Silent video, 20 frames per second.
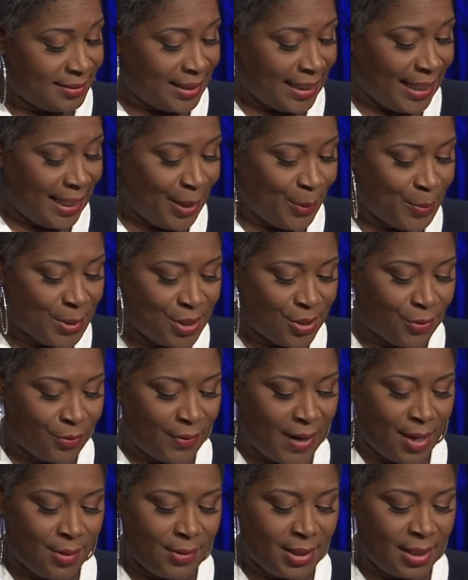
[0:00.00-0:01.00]
he was
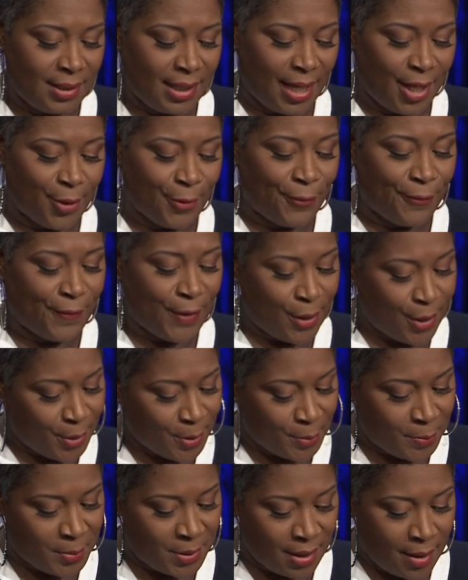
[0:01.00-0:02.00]
surrounded and
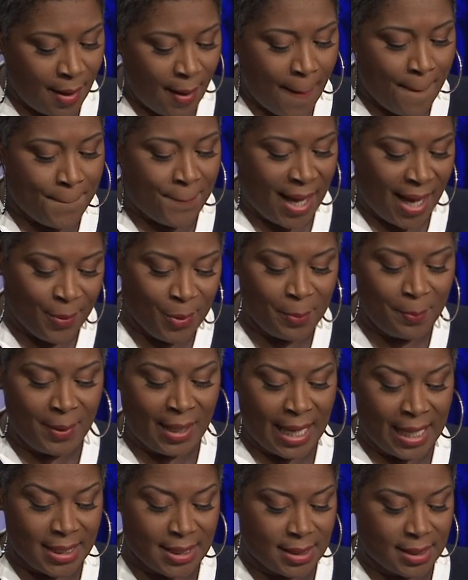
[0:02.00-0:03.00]
affirmed by what
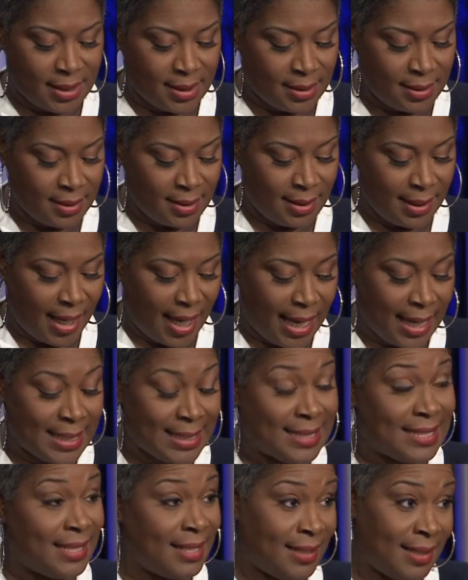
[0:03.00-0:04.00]
Blacks could
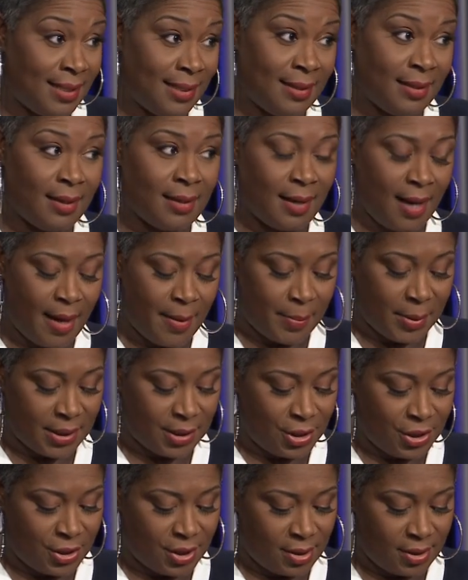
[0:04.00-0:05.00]
and did
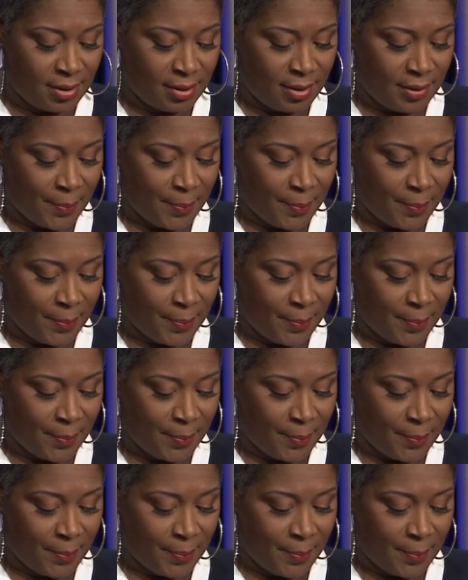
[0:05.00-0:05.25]
accomplish.